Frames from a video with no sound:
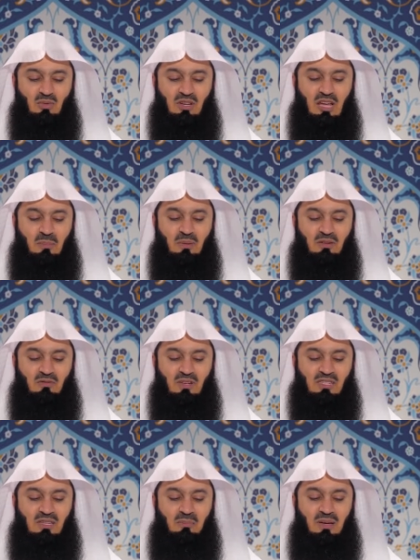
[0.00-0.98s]
What happened?
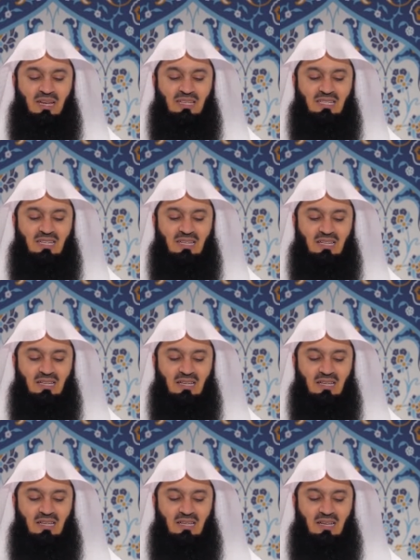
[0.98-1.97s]
Verse number 18
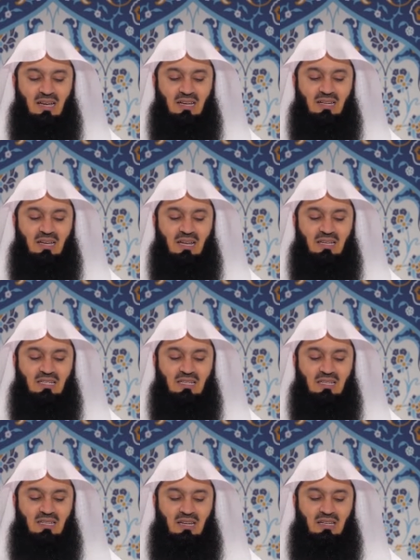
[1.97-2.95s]
and
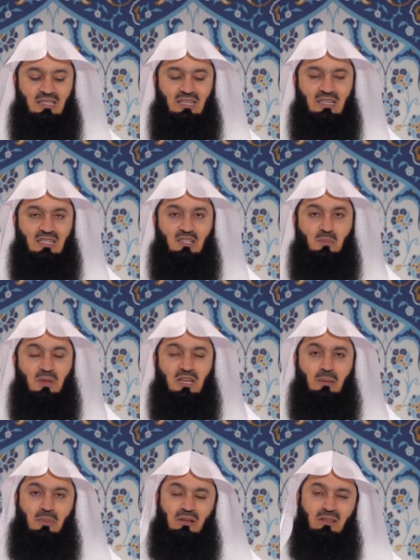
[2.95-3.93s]
19, 19
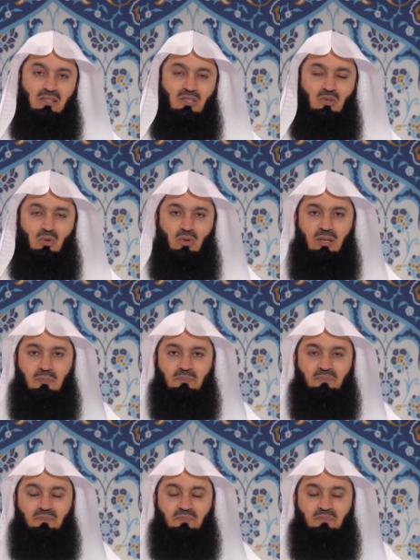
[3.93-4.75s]
speak about the story.